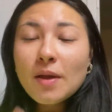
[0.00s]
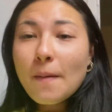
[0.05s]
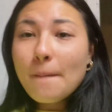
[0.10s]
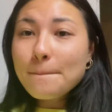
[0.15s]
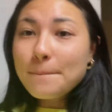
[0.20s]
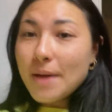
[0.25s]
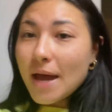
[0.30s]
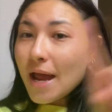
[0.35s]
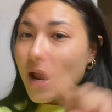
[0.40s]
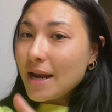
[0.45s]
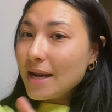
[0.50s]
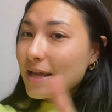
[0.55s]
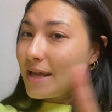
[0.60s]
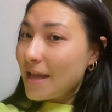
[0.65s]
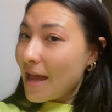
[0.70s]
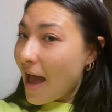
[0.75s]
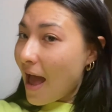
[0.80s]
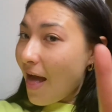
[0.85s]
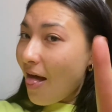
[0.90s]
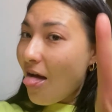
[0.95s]
But
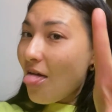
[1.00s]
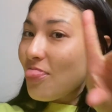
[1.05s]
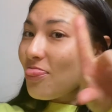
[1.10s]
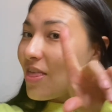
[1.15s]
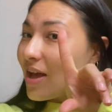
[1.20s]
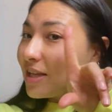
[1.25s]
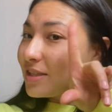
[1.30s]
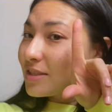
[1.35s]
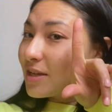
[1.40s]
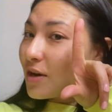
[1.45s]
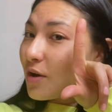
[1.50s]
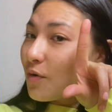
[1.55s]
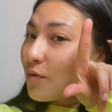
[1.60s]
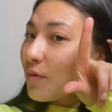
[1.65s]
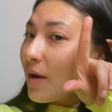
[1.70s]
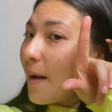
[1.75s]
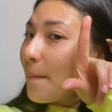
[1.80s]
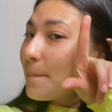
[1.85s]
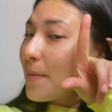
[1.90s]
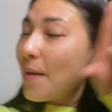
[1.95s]
yeah, that's gonna
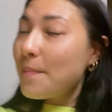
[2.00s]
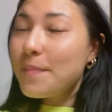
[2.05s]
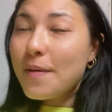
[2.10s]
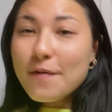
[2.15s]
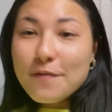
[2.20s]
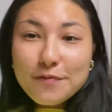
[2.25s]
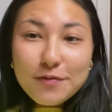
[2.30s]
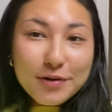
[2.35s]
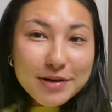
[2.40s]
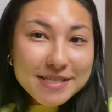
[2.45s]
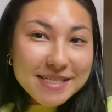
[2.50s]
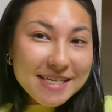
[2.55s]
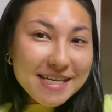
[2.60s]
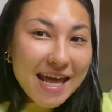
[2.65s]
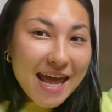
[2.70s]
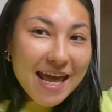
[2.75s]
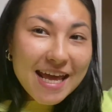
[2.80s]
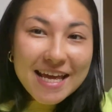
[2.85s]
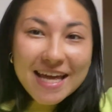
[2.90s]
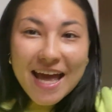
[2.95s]
wrap up for
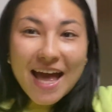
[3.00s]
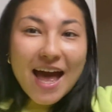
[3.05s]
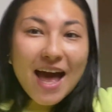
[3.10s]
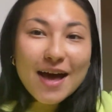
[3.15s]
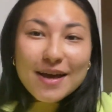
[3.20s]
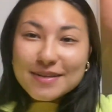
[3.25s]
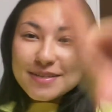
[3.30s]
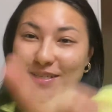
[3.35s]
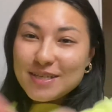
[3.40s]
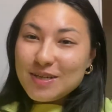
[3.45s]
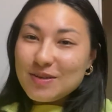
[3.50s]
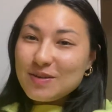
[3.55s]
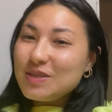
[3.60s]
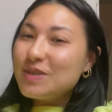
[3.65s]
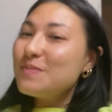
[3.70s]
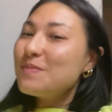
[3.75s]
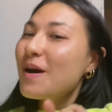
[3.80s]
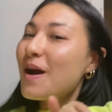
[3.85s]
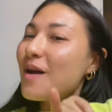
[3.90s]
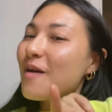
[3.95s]
today. I'll see you
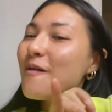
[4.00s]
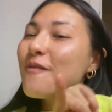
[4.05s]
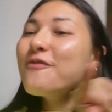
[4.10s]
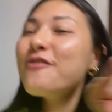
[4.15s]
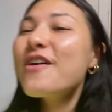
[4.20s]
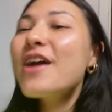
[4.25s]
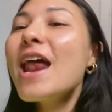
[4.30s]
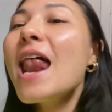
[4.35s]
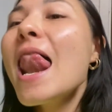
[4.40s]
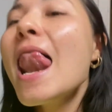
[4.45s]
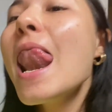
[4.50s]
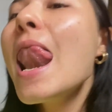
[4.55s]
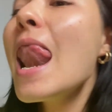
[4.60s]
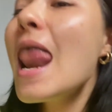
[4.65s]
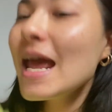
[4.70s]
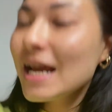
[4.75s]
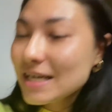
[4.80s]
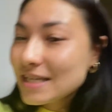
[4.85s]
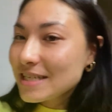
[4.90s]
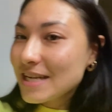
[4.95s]
tomorrow for
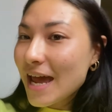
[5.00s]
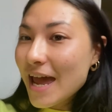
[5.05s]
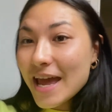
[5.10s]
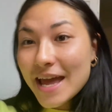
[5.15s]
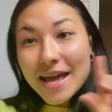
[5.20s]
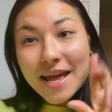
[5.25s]
leg day.